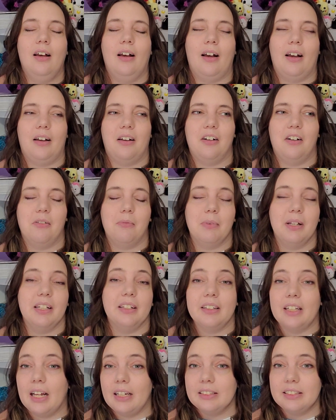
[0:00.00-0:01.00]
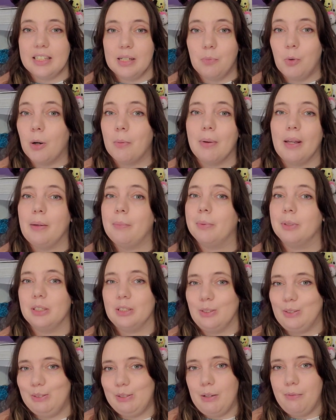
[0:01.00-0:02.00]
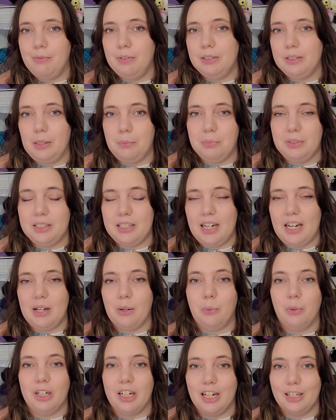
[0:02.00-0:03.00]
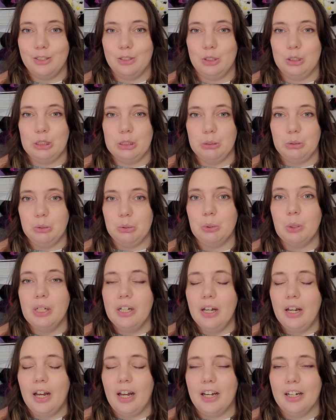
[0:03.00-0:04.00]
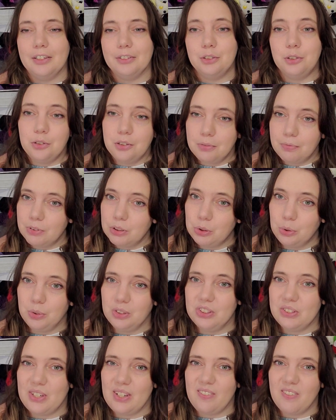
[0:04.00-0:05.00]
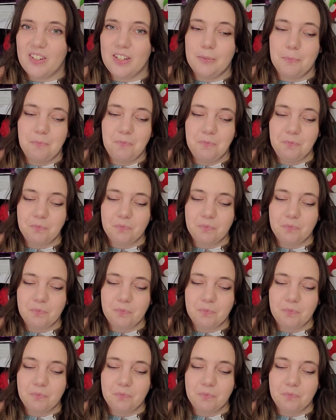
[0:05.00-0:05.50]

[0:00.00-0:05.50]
And that same wallpaper and stuff is up today. We got to do 2 different tours of it.